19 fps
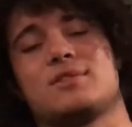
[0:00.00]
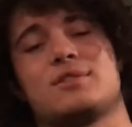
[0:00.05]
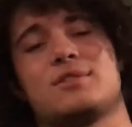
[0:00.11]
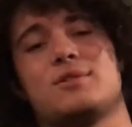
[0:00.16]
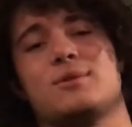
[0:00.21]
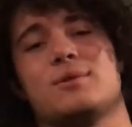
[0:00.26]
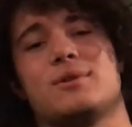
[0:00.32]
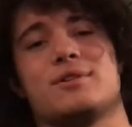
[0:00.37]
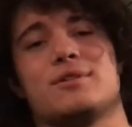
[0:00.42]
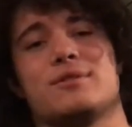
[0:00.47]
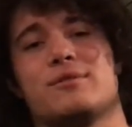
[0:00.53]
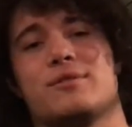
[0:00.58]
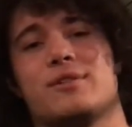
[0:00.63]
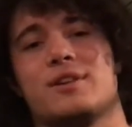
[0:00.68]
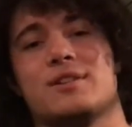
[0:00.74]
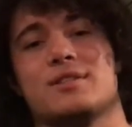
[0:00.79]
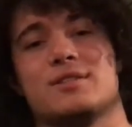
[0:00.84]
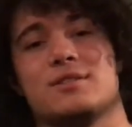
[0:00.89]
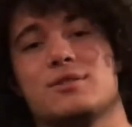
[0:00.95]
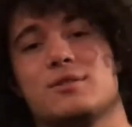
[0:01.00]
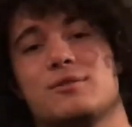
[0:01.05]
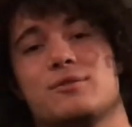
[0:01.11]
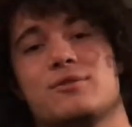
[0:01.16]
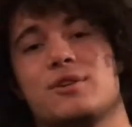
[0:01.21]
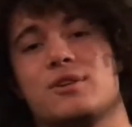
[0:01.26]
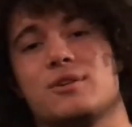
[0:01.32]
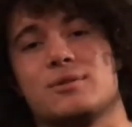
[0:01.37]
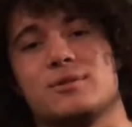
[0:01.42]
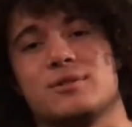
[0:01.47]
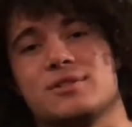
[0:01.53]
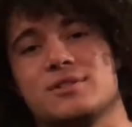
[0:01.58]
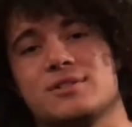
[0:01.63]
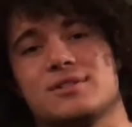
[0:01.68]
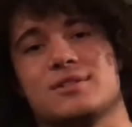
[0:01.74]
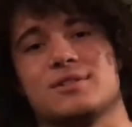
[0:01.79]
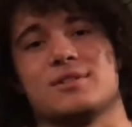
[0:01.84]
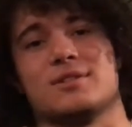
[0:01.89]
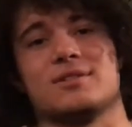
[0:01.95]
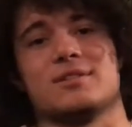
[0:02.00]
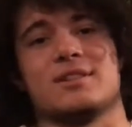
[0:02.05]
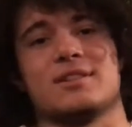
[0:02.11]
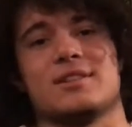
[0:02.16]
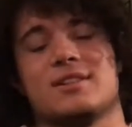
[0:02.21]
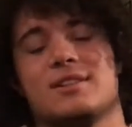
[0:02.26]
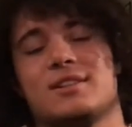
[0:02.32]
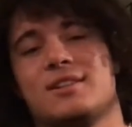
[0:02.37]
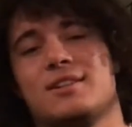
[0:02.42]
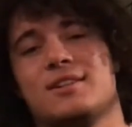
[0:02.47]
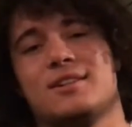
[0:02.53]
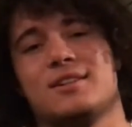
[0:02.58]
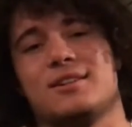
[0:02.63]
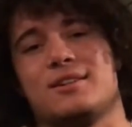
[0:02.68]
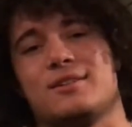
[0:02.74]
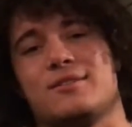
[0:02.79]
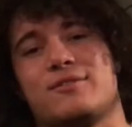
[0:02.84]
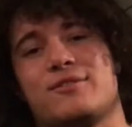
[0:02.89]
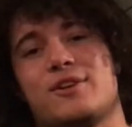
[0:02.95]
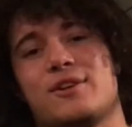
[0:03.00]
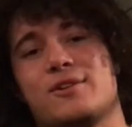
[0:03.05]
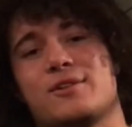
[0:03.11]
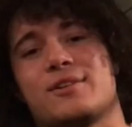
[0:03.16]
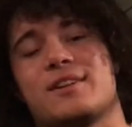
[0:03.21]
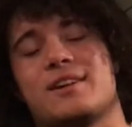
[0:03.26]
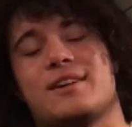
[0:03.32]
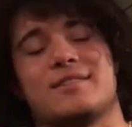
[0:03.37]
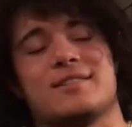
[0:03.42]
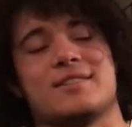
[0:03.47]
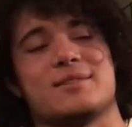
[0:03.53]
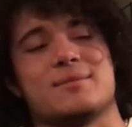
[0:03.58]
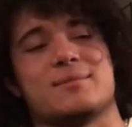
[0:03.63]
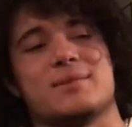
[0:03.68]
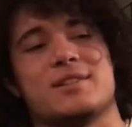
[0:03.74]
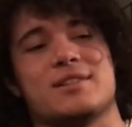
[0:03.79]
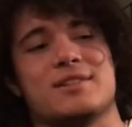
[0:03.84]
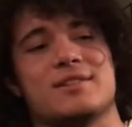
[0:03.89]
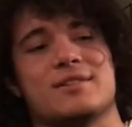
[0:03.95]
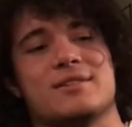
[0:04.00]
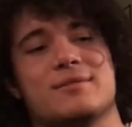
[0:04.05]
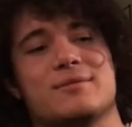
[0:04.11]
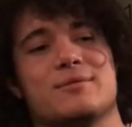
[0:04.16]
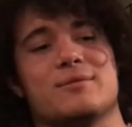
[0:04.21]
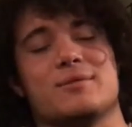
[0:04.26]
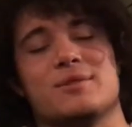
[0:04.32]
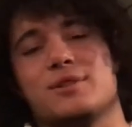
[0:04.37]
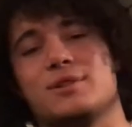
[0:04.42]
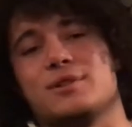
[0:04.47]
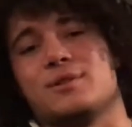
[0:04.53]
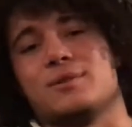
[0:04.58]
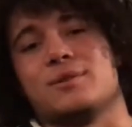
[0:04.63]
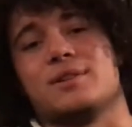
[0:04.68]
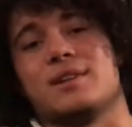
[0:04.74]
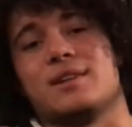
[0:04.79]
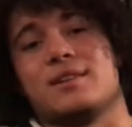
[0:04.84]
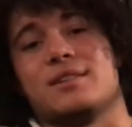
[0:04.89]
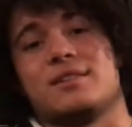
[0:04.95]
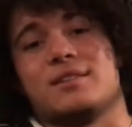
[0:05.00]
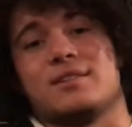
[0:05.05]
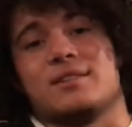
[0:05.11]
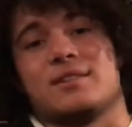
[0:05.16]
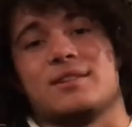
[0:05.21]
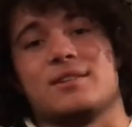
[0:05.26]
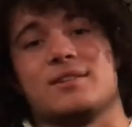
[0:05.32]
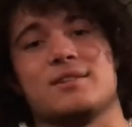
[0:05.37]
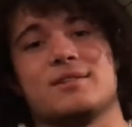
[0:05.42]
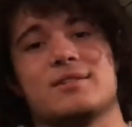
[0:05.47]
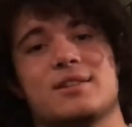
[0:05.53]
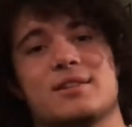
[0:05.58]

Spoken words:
200 friends and no followers, you know, like, your follower count doesn't mean you're really doing anything, you know?